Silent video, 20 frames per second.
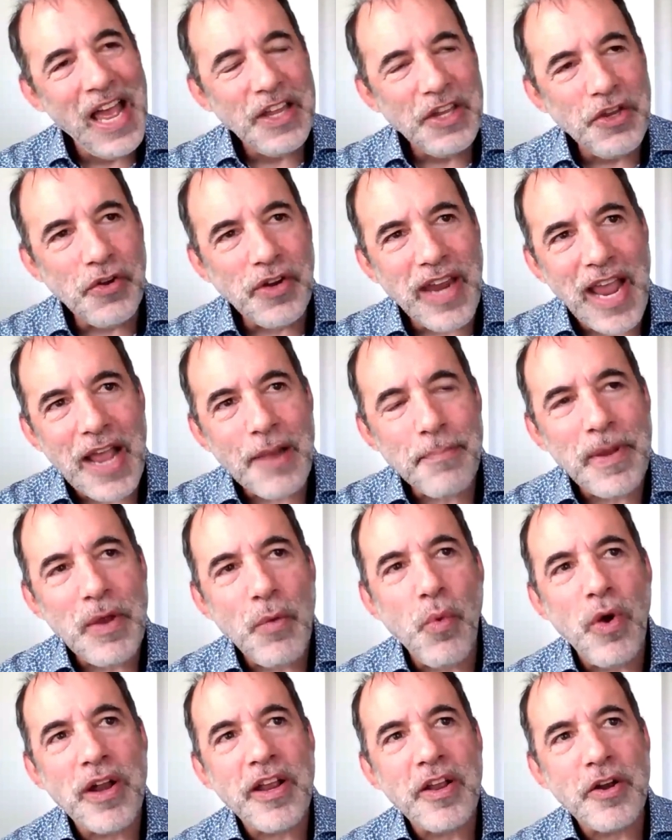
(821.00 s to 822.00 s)
You can't be
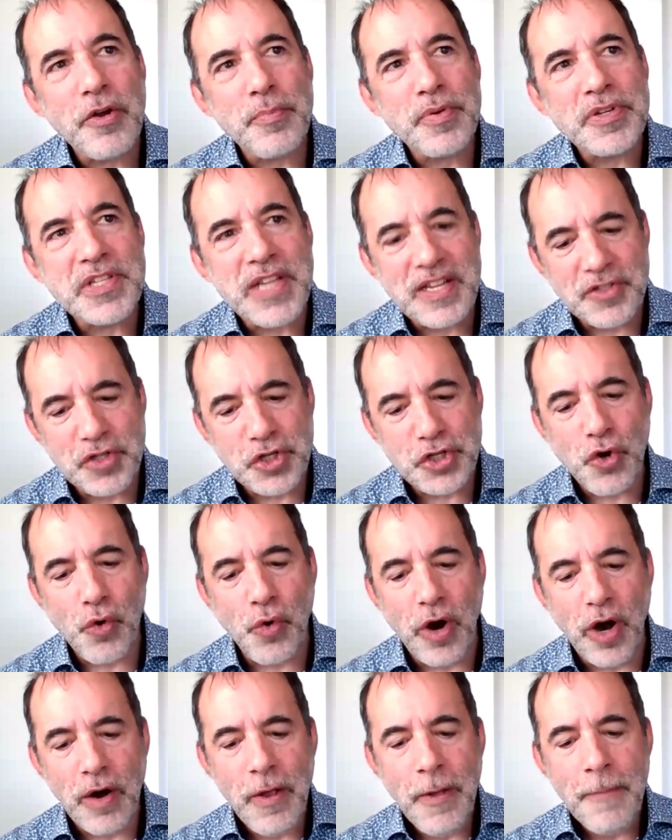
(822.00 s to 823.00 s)
100%
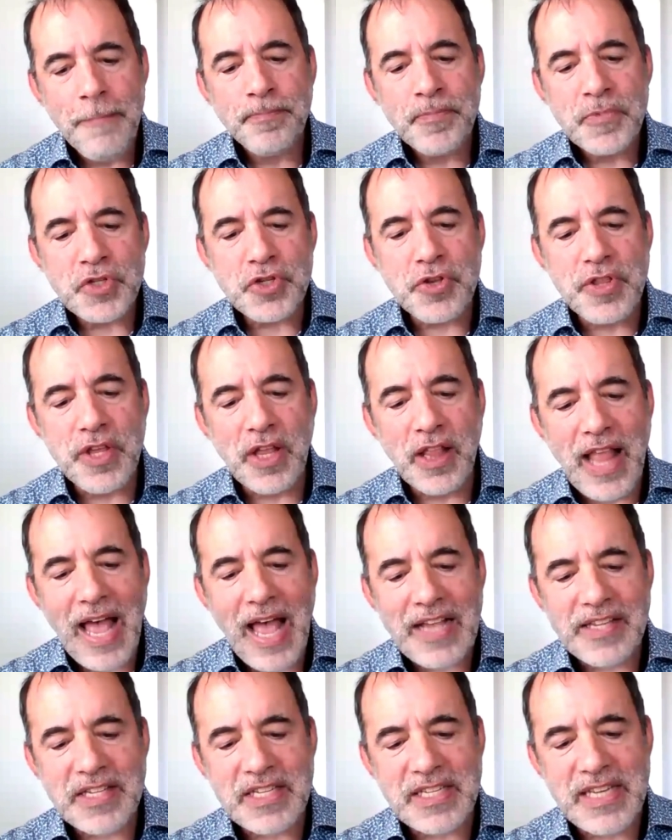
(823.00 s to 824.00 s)
sure. So the
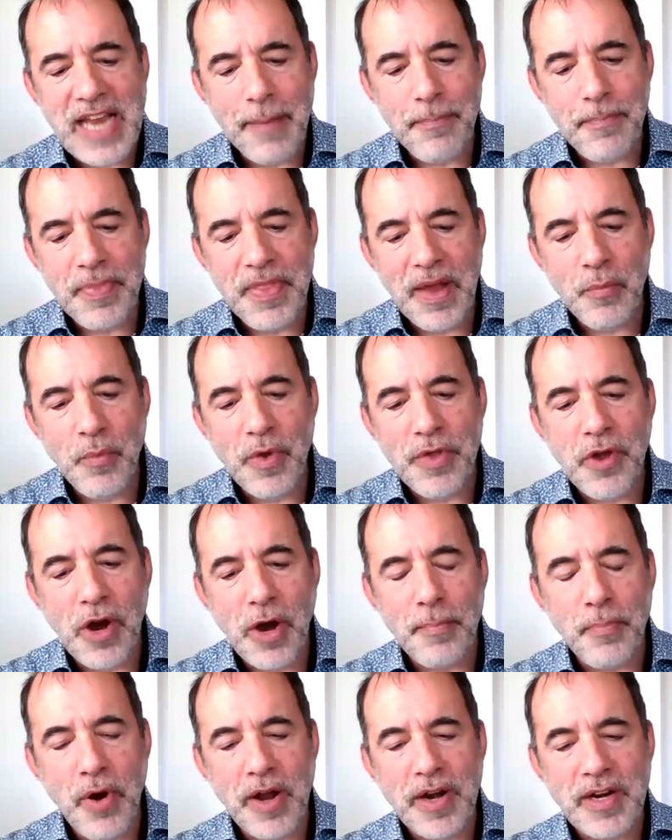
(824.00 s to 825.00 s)
last step then with
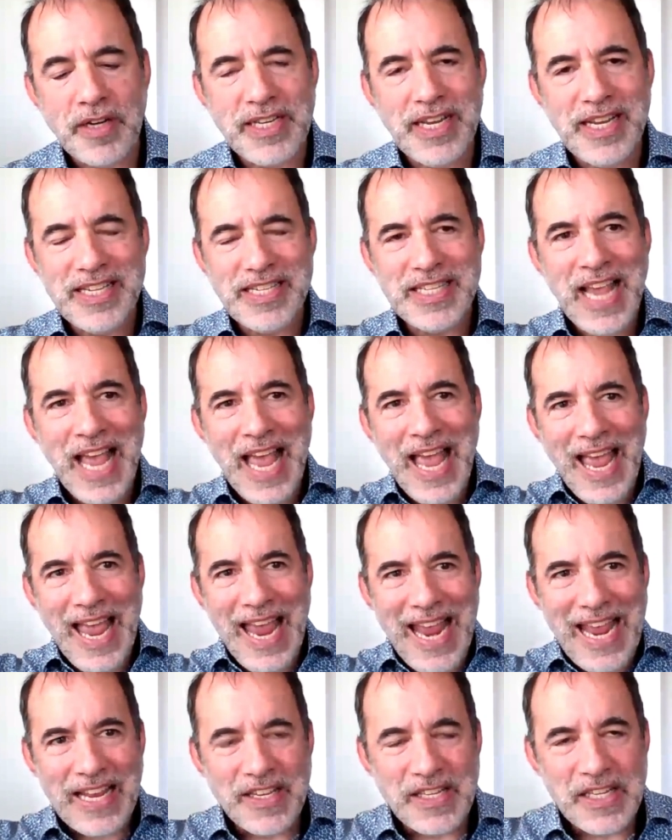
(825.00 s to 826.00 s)
our product is
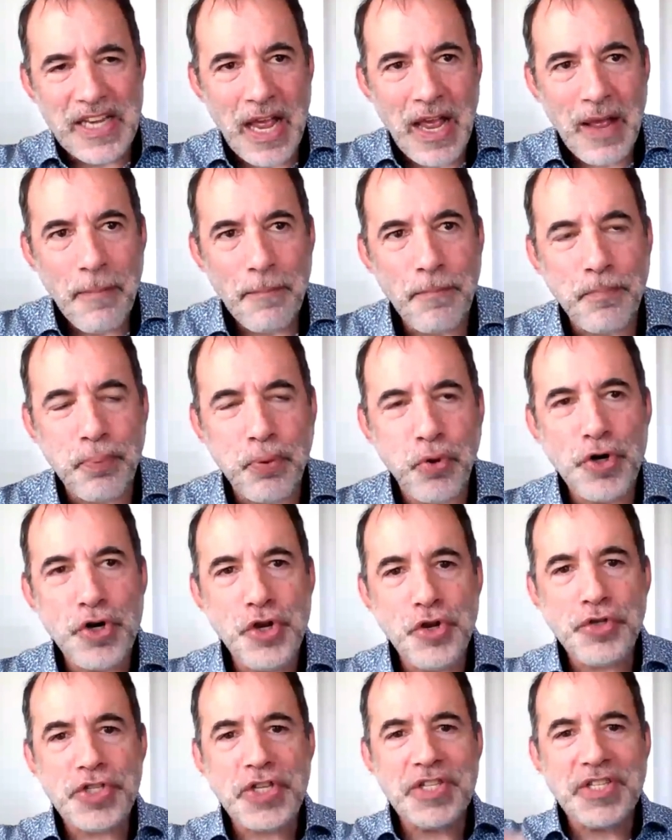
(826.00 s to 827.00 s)
it
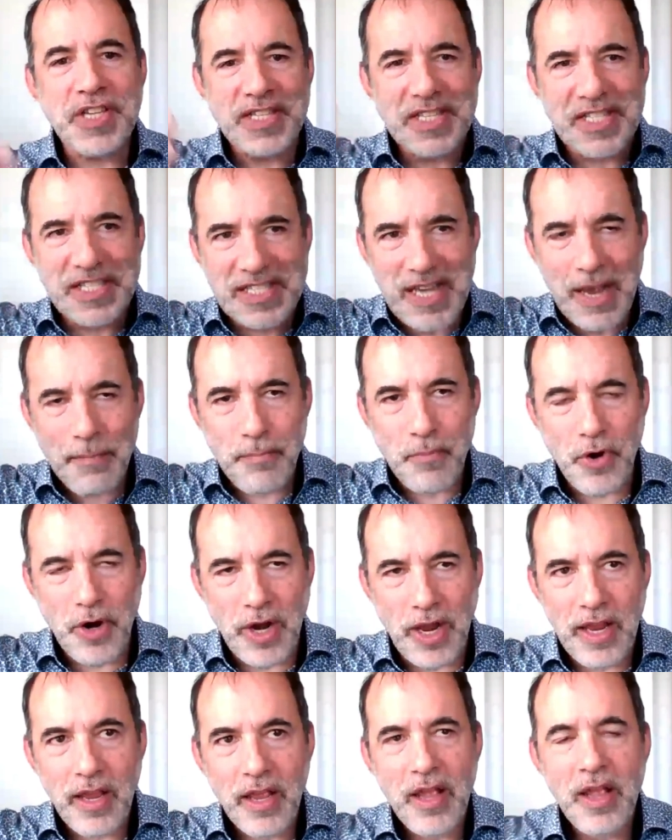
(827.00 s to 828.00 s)
produces a
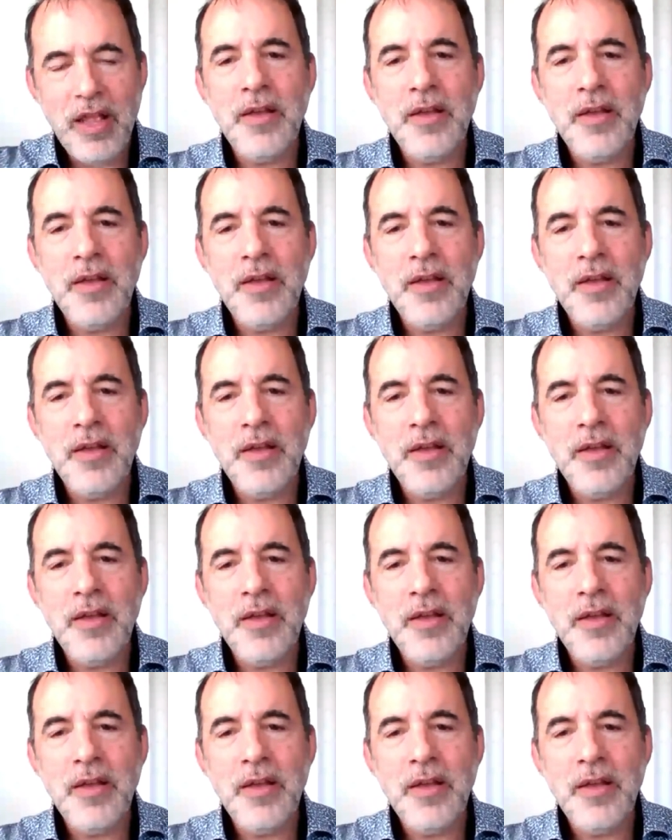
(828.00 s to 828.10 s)
summary